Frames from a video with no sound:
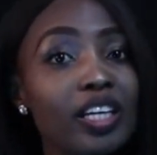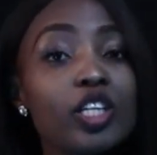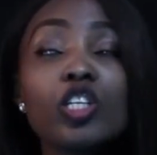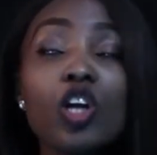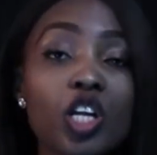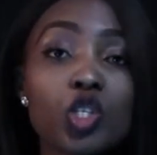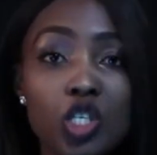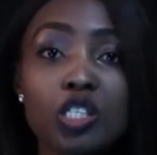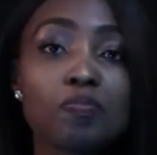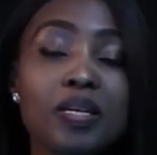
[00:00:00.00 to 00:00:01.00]
and not
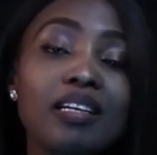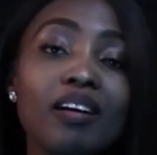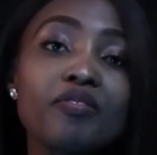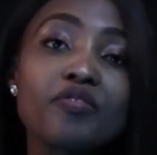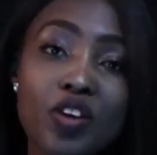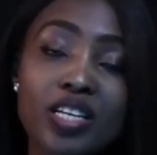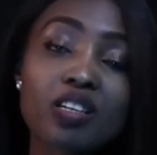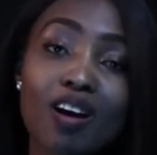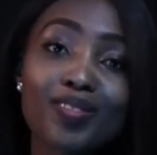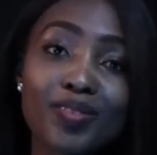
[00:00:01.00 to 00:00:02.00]
just being in front
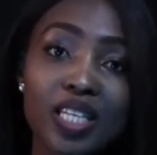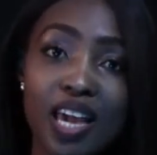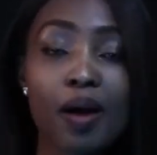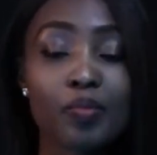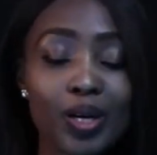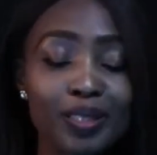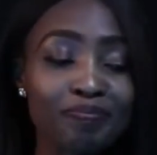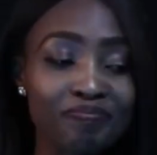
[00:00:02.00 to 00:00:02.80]
of the camera.